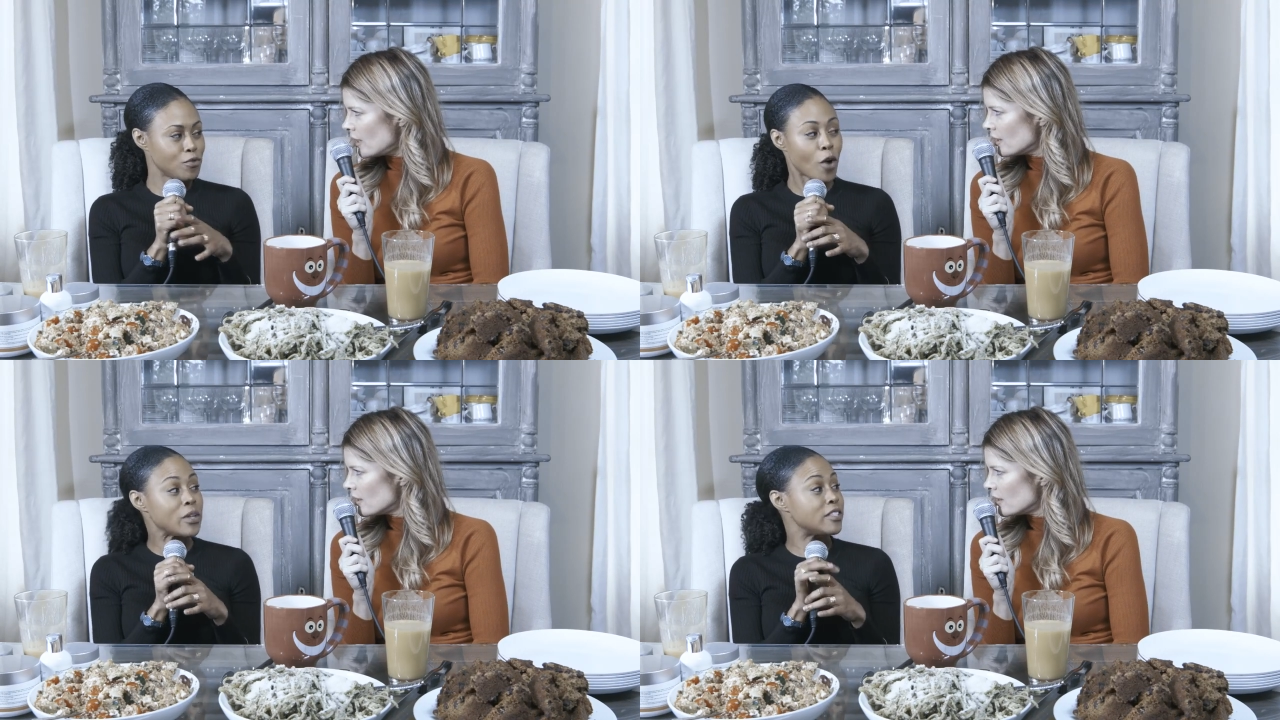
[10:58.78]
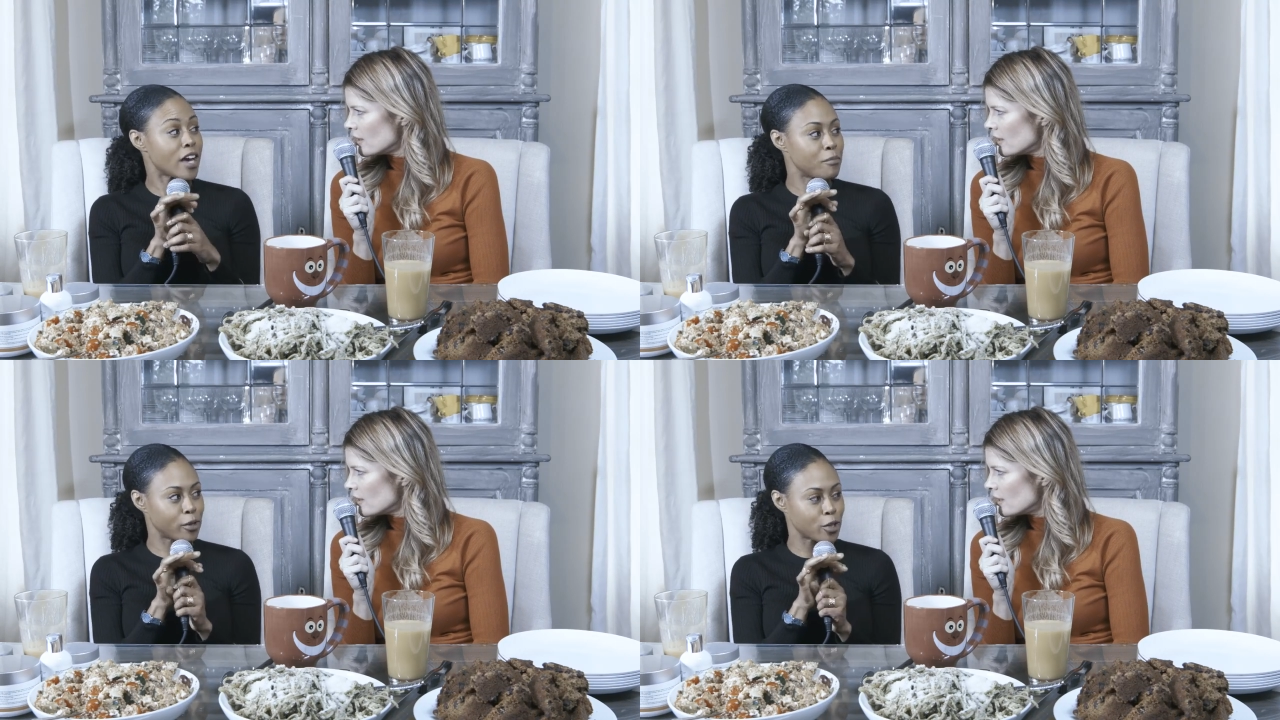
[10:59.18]
Speaker 1: No, it's not a
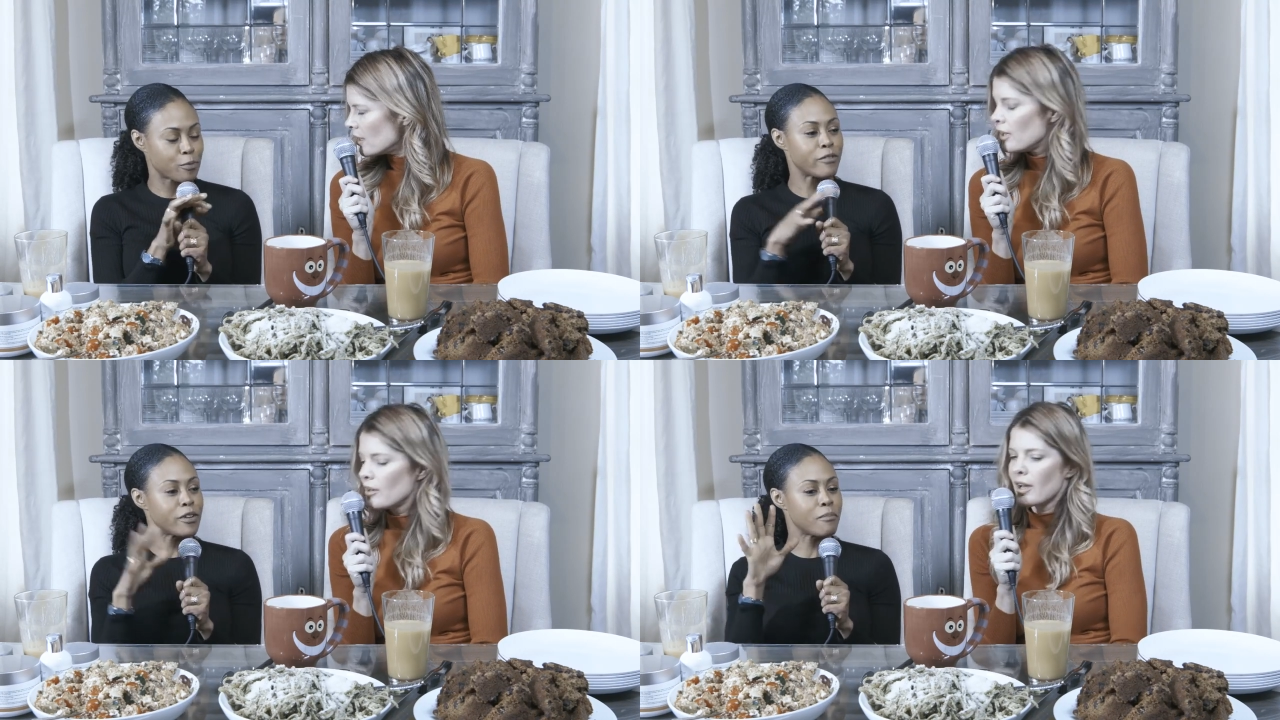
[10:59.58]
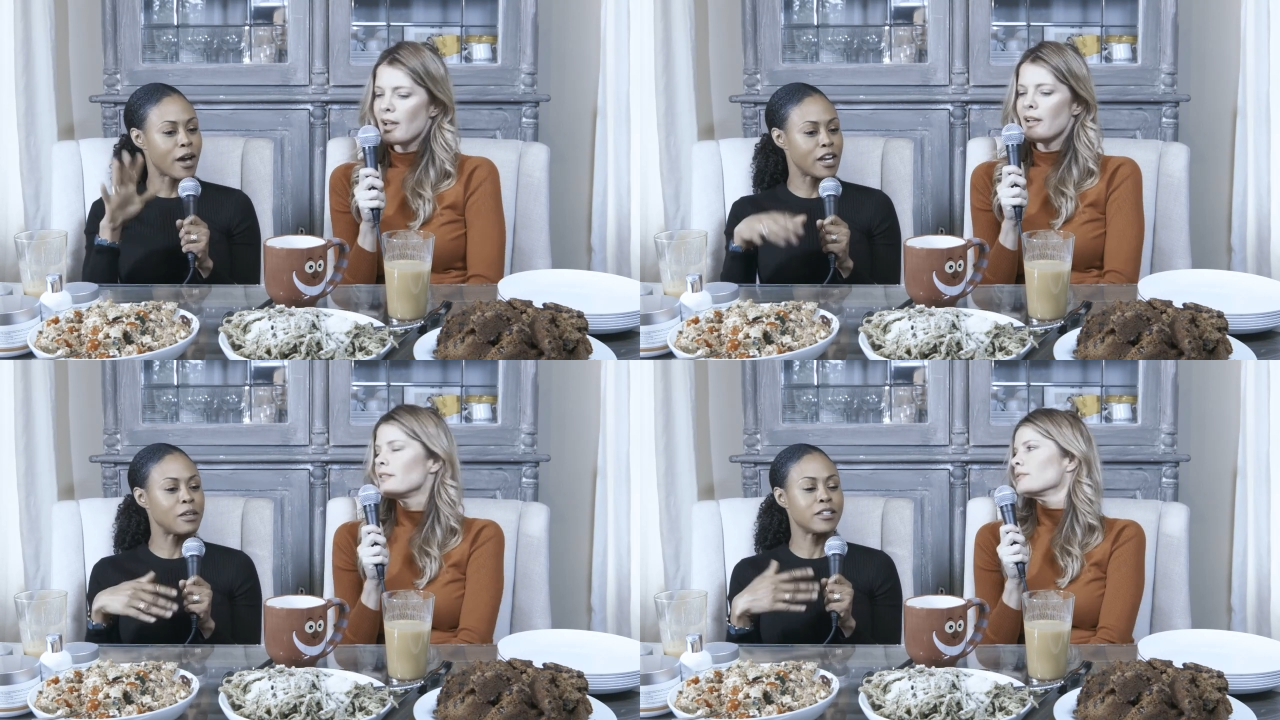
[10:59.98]
booger, but it okay.
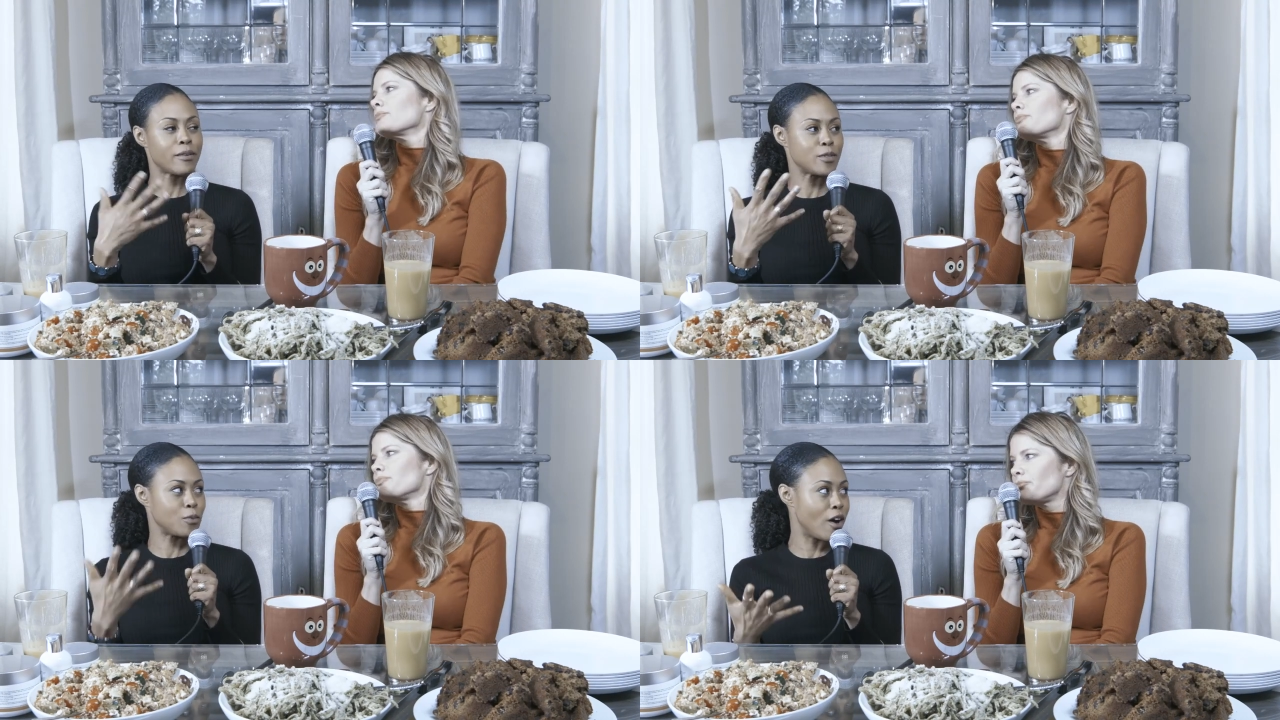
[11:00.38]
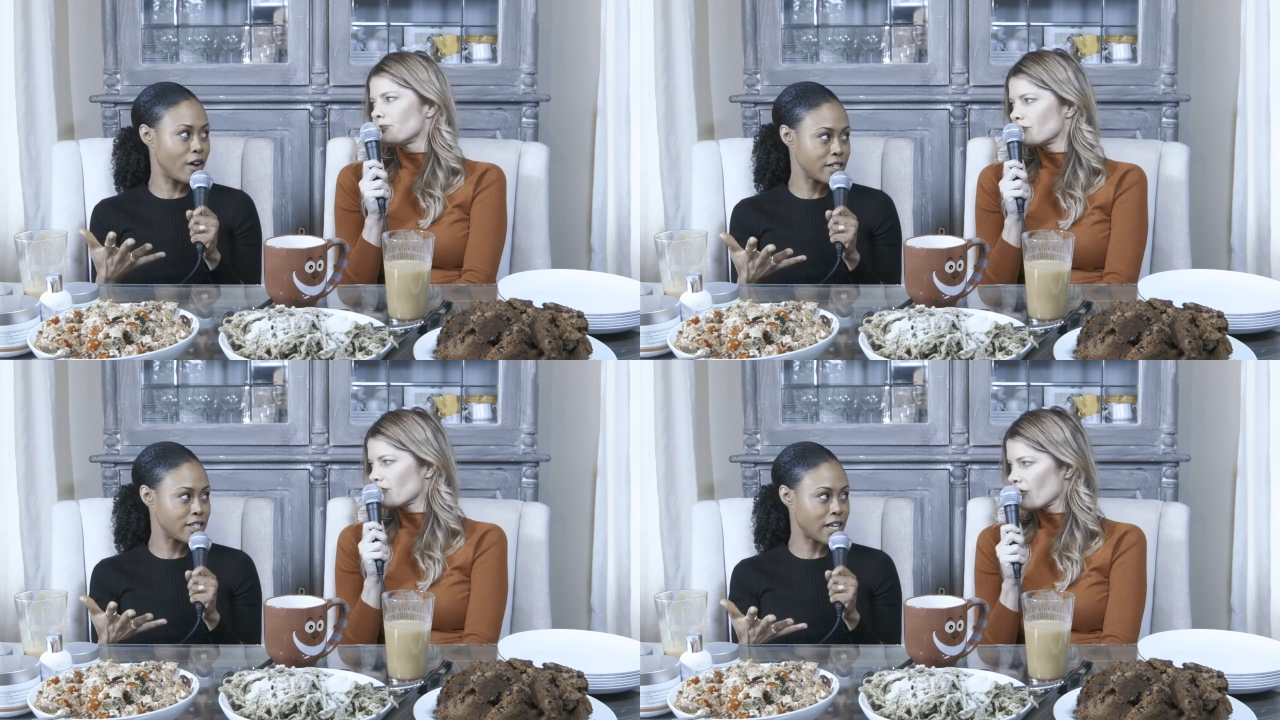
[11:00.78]
reminded me because I was on
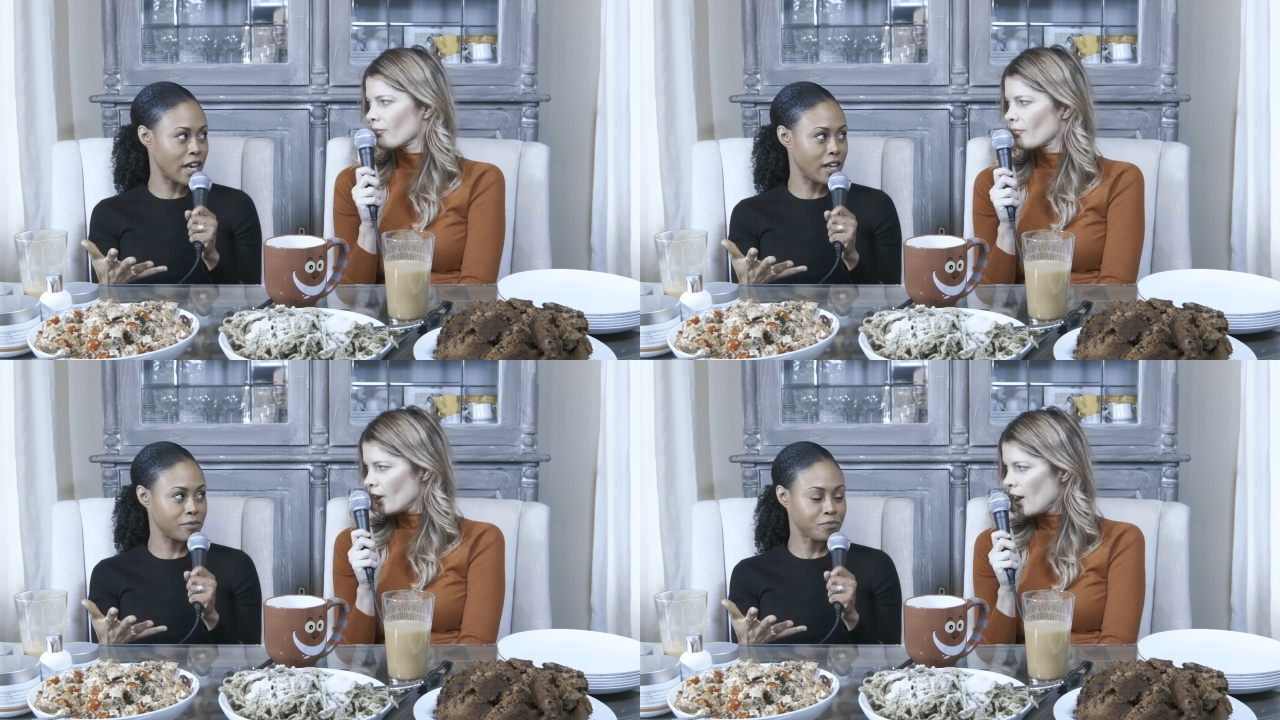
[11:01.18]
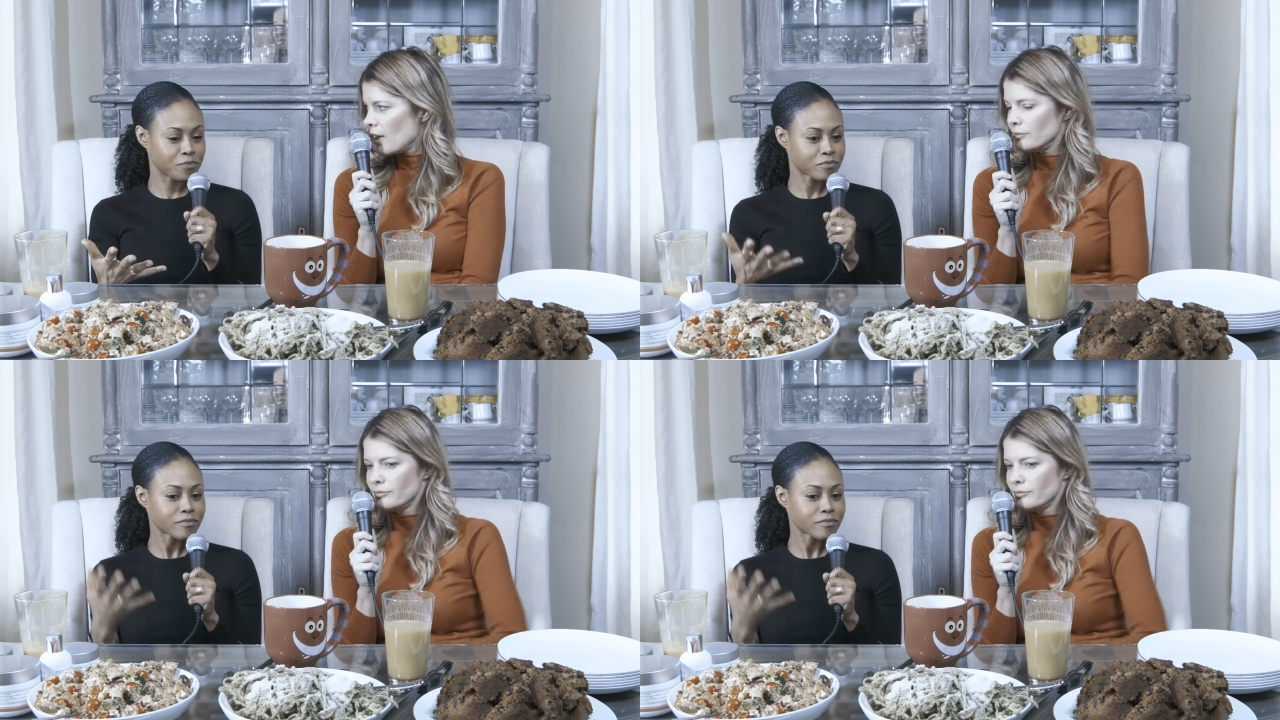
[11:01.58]
a date. Yeah,